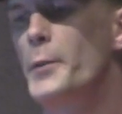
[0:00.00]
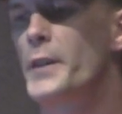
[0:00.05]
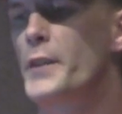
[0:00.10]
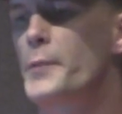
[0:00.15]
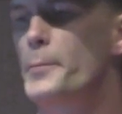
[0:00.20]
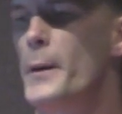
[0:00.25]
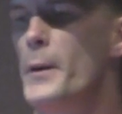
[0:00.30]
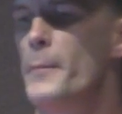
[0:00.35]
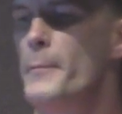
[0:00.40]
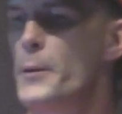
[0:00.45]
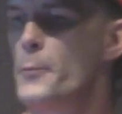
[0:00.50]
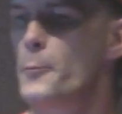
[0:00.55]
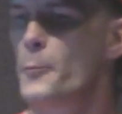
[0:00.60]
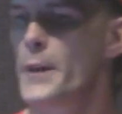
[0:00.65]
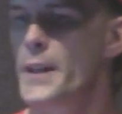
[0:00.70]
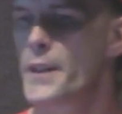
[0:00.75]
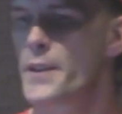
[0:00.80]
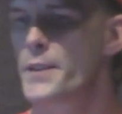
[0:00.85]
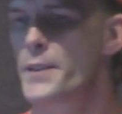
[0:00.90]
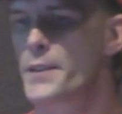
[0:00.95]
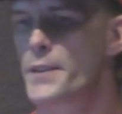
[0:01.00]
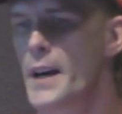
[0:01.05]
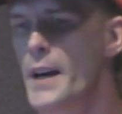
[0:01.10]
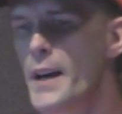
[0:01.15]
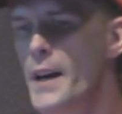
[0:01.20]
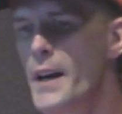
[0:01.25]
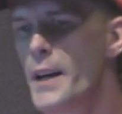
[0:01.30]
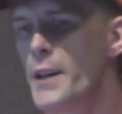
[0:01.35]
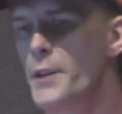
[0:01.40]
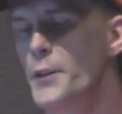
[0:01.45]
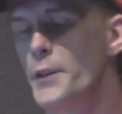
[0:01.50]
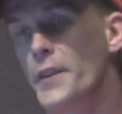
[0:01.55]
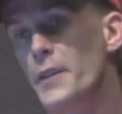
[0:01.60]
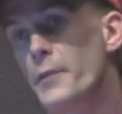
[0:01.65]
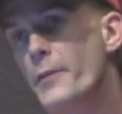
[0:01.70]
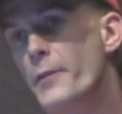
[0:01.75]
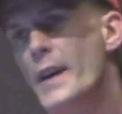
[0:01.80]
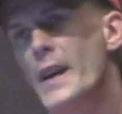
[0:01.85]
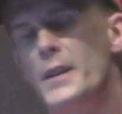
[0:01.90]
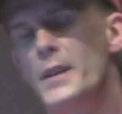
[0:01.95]
experiment with uh,
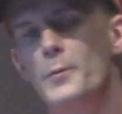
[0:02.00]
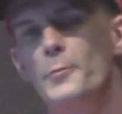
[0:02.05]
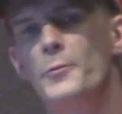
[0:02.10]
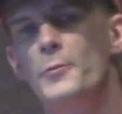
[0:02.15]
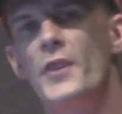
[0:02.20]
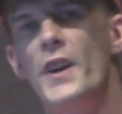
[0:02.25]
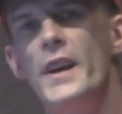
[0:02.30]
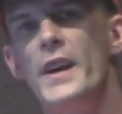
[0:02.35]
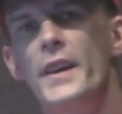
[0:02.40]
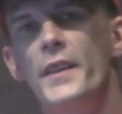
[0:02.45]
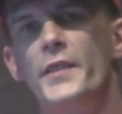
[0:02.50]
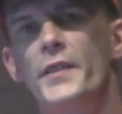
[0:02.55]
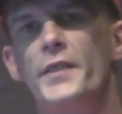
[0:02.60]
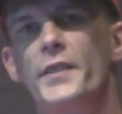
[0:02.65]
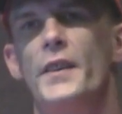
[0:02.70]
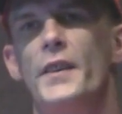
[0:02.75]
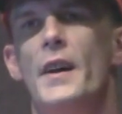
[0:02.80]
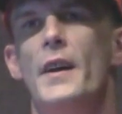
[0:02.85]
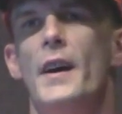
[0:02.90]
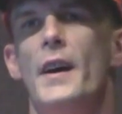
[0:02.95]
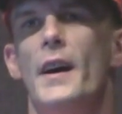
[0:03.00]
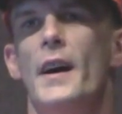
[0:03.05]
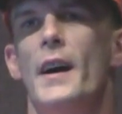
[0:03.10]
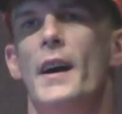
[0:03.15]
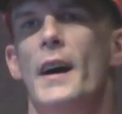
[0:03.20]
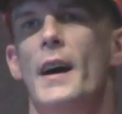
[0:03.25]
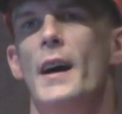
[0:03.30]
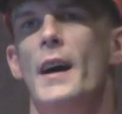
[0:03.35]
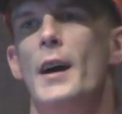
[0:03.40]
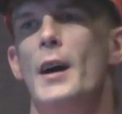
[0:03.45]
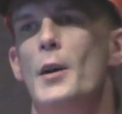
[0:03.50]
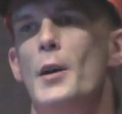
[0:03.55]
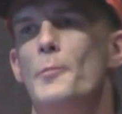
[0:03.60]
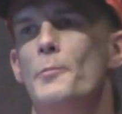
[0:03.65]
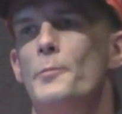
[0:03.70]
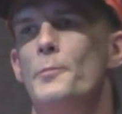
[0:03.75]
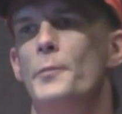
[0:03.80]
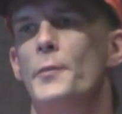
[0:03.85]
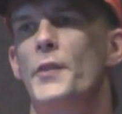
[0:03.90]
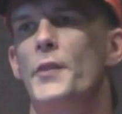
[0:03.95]
using PhantomJS
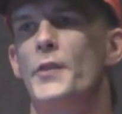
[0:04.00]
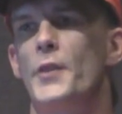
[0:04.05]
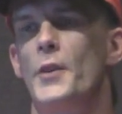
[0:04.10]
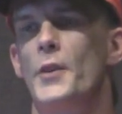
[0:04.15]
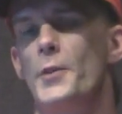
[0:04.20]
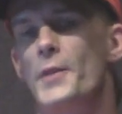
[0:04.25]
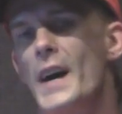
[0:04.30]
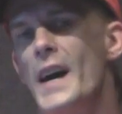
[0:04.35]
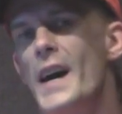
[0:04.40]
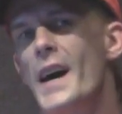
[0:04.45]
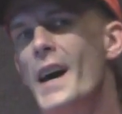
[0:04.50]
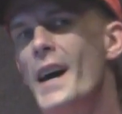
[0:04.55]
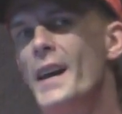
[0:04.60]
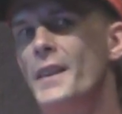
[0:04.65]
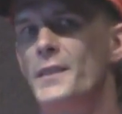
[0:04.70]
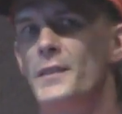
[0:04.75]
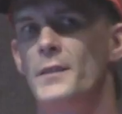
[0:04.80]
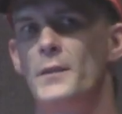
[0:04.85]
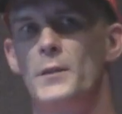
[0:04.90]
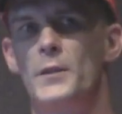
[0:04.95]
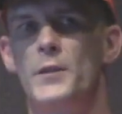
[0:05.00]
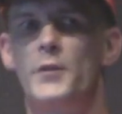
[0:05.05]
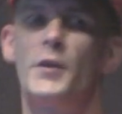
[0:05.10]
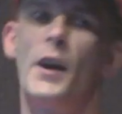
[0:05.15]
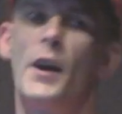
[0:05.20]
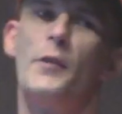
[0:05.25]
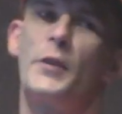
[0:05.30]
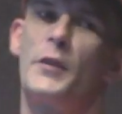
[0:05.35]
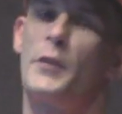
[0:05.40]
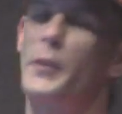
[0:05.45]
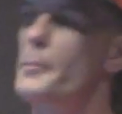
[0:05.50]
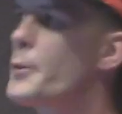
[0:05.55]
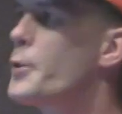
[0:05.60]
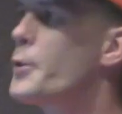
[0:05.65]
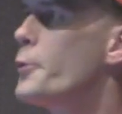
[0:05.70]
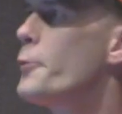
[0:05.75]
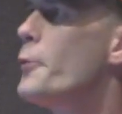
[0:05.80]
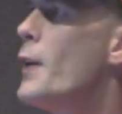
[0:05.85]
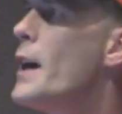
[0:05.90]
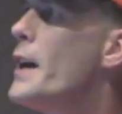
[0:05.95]
um, so that JavaScript
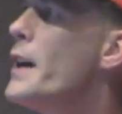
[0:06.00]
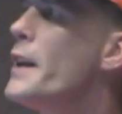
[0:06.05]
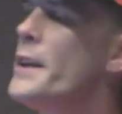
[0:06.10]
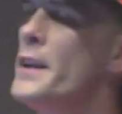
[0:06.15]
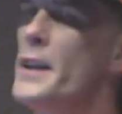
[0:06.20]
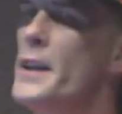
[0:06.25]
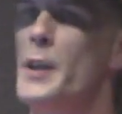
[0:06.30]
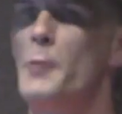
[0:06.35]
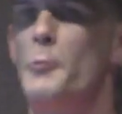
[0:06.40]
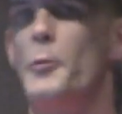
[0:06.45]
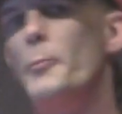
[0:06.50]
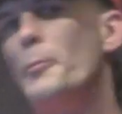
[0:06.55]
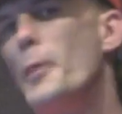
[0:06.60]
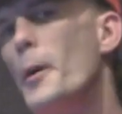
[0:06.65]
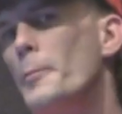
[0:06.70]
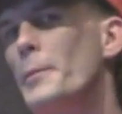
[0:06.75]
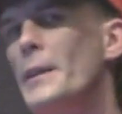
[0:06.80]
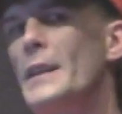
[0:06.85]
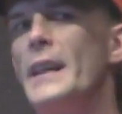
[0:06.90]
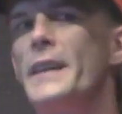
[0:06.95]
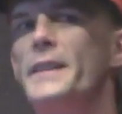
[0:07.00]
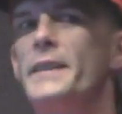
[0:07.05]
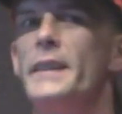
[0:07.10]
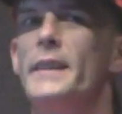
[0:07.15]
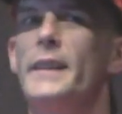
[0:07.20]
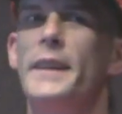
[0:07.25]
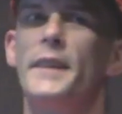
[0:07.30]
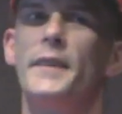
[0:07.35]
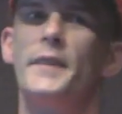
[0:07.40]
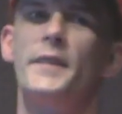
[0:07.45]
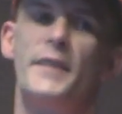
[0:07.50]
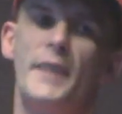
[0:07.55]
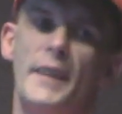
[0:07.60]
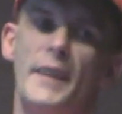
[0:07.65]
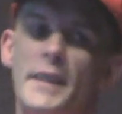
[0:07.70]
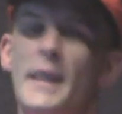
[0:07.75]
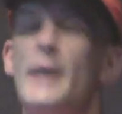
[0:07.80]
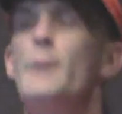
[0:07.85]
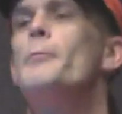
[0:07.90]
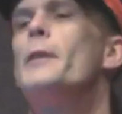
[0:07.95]
could run, it will populate the links,
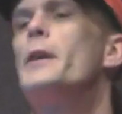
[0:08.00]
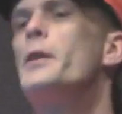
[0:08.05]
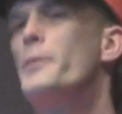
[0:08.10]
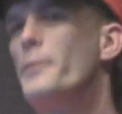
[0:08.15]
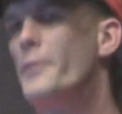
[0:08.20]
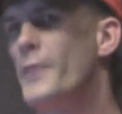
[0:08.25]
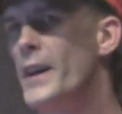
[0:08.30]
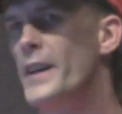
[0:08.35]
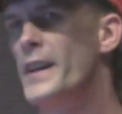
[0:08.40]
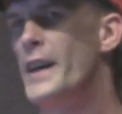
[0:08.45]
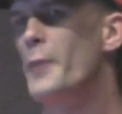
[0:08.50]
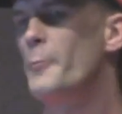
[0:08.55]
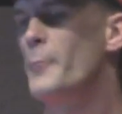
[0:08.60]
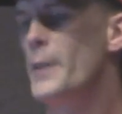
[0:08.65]
and then we could find out